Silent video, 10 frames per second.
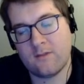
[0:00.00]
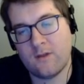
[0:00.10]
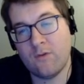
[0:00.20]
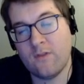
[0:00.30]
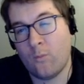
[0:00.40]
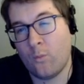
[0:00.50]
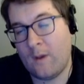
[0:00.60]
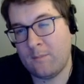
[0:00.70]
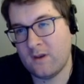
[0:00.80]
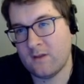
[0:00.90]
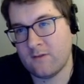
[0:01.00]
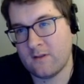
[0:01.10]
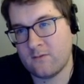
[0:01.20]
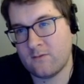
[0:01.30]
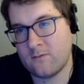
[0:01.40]
They run the weapon if
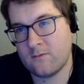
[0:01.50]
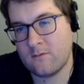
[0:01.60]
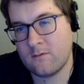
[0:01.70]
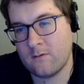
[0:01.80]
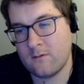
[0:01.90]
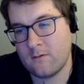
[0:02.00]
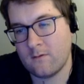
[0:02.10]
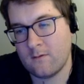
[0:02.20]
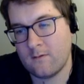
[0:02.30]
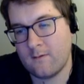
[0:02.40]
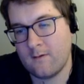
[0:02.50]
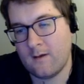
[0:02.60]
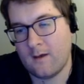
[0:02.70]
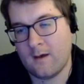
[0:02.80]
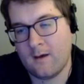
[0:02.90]
it's...
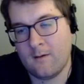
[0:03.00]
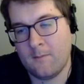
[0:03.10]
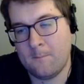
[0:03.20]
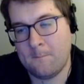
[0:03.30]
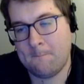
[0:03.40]
Libram?